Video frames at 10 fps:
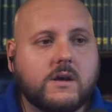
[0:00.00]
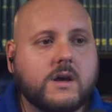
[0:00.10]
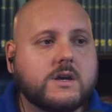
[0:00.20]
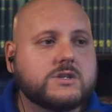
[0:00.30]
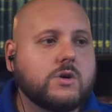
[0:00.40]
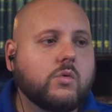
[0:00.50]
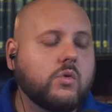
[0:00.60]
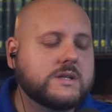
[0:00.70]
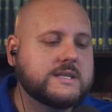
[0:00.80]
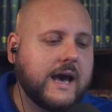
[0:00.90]
So,
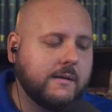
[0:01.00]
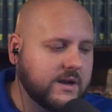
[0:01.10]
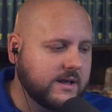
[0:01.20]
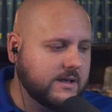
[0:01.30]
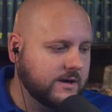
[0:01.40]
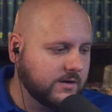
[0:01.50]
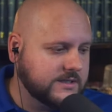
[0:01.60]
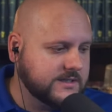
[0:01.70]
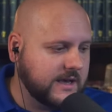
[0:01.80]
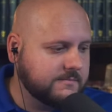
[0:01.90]
what's happening here
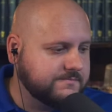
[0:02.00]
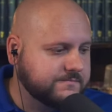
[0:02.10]
is that